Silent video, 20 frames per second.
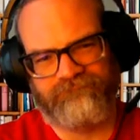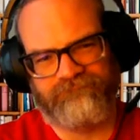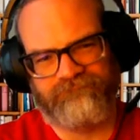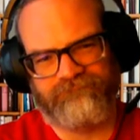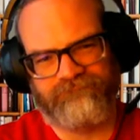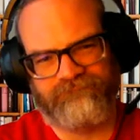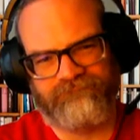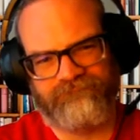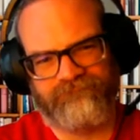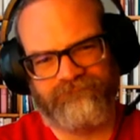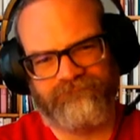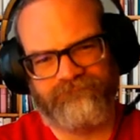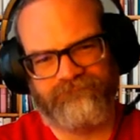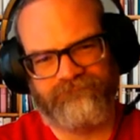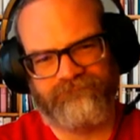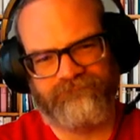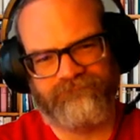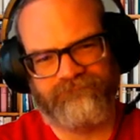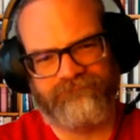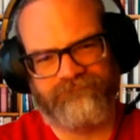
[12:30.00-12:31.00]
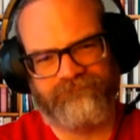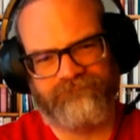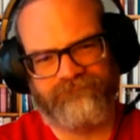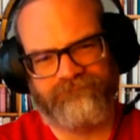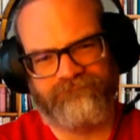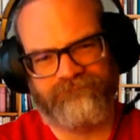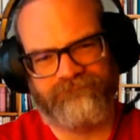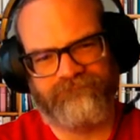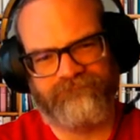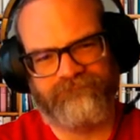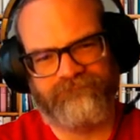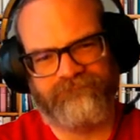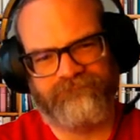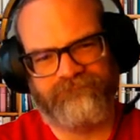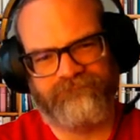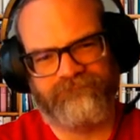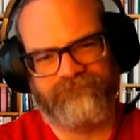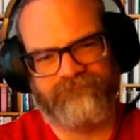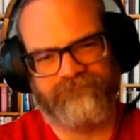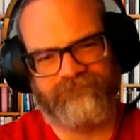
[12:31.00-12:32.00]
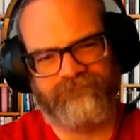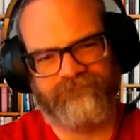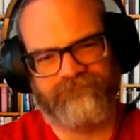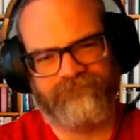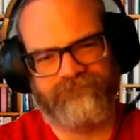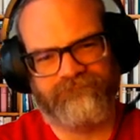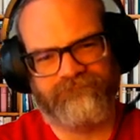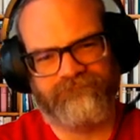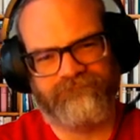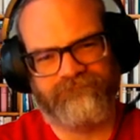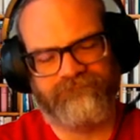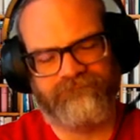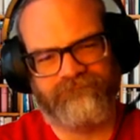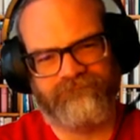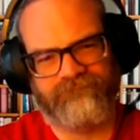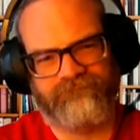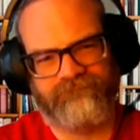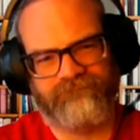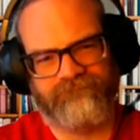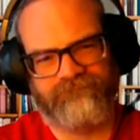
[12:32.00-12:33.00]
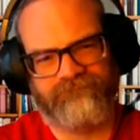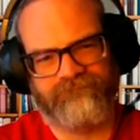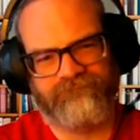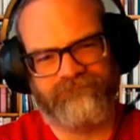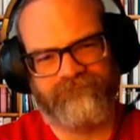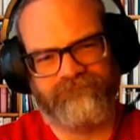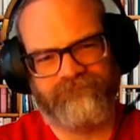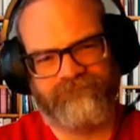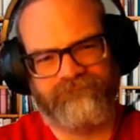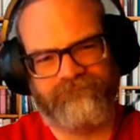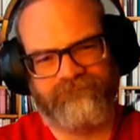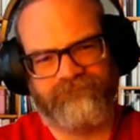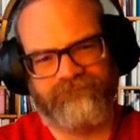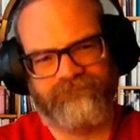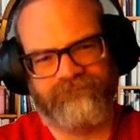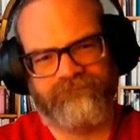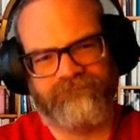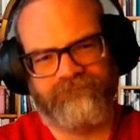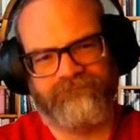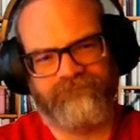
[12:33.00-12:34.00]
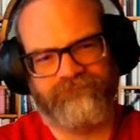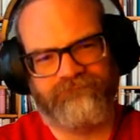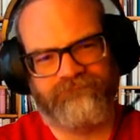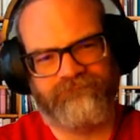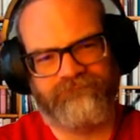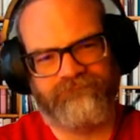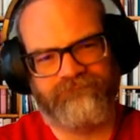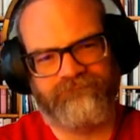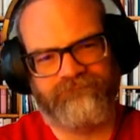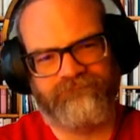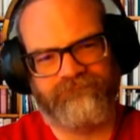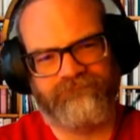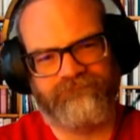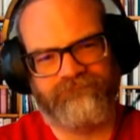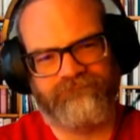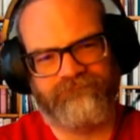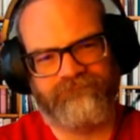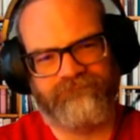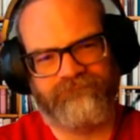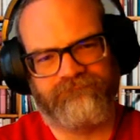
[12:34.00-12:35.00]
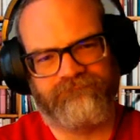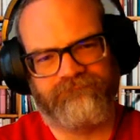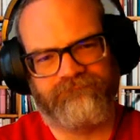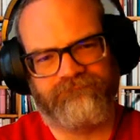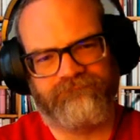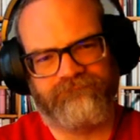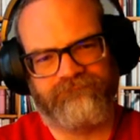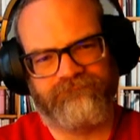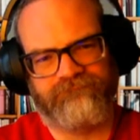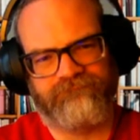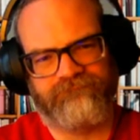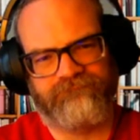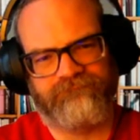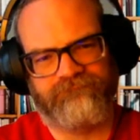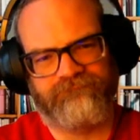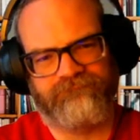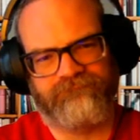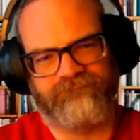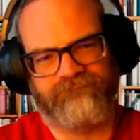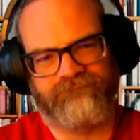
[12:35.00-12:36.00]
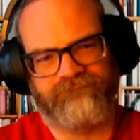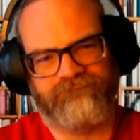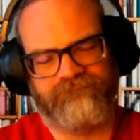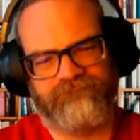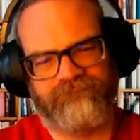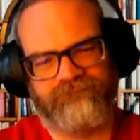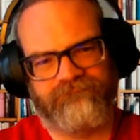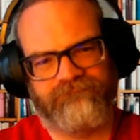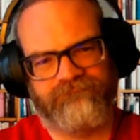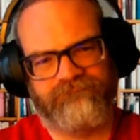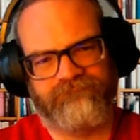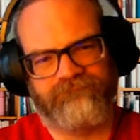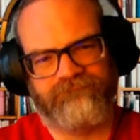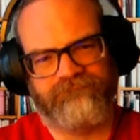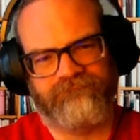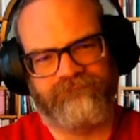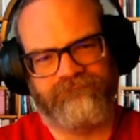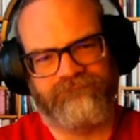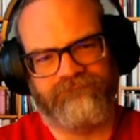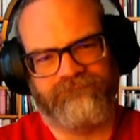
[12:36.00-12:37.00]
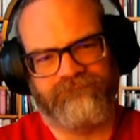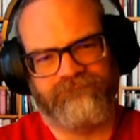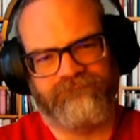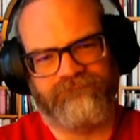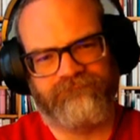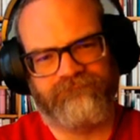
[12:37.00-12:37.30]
[no speech]